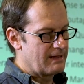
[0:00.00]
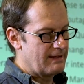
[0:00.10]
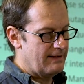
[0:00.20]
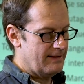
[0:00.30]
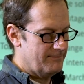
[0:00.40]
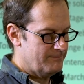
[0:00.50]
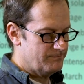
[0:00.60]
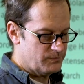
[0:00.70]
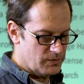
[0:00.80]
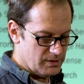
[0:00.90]

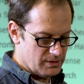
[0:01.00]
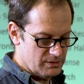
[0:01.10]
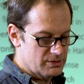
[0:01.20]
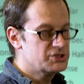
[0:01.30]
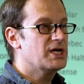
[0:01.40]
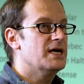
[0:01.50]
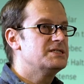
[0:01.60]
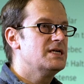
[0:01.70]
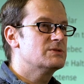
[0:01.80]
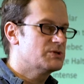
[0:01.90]

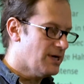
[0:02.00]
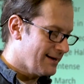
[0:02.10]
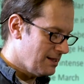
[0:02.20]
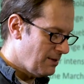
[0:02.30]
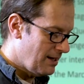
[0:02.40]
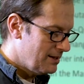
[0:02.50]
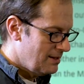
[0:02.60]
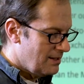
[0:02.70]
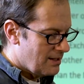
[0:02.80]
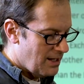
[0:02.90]
GICs we're talking about,
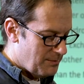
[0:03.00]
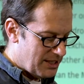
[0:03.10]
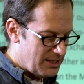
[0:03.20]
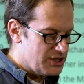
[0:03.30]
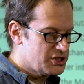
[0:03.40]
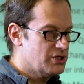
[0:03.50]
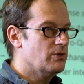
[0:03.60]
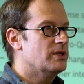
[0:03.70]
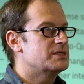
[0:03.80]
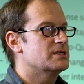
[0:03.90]
but it does
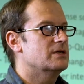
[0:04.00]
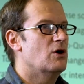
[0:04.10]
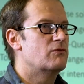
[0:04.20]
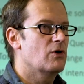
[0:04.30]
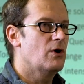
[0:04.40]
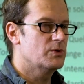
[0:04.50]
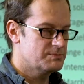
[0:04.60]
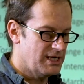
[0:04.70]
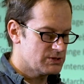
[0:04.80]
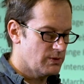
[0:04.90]
show that overall
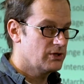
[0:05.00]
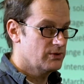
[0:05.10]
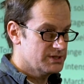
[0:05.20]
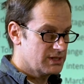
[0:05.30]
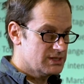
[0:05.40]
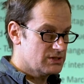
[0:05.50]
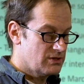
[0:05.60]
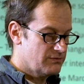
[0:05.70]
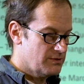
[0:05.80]
space weather is a concern